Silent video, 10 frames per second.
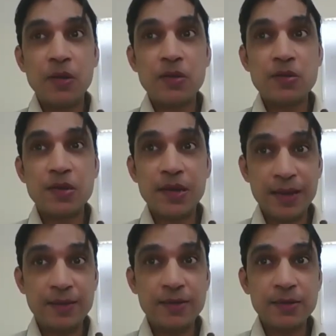
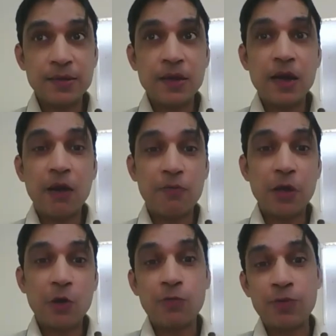select a
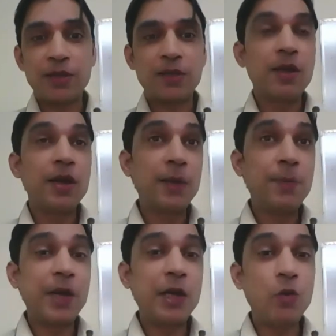way of death. Let
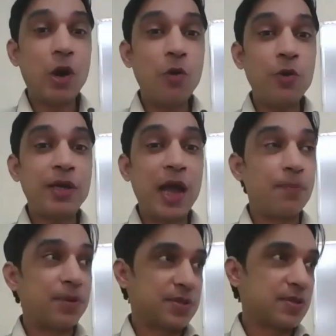me tell you how it
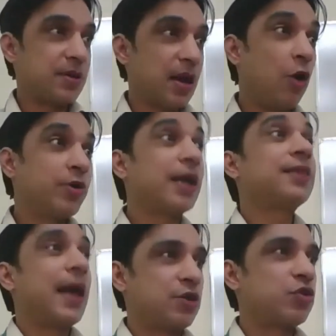happens, how
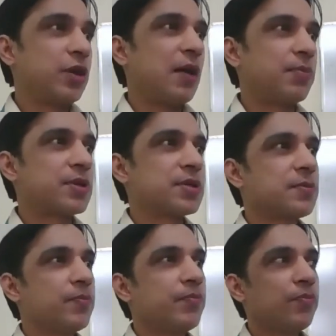death actually happens.
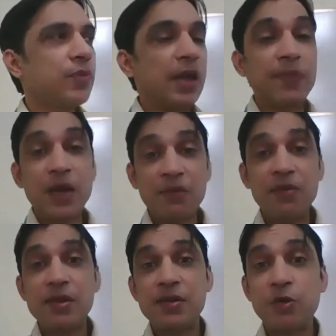And then I
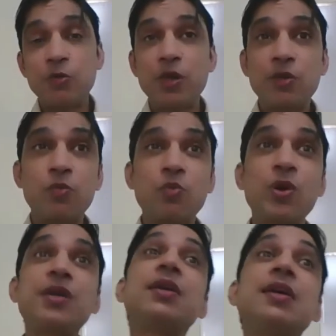will tell you that
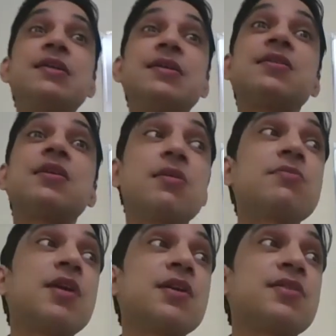what is the
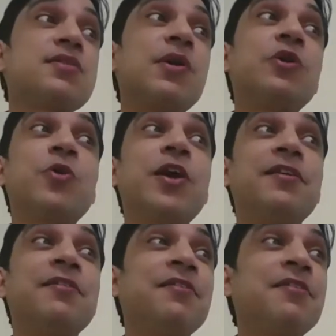circumstances when you
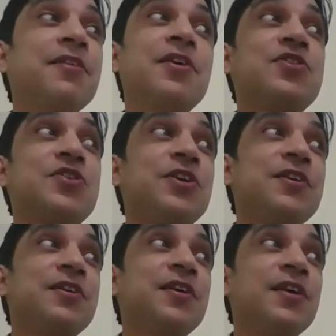can
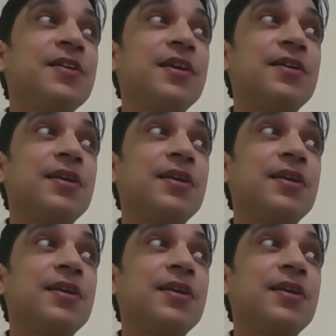consider that the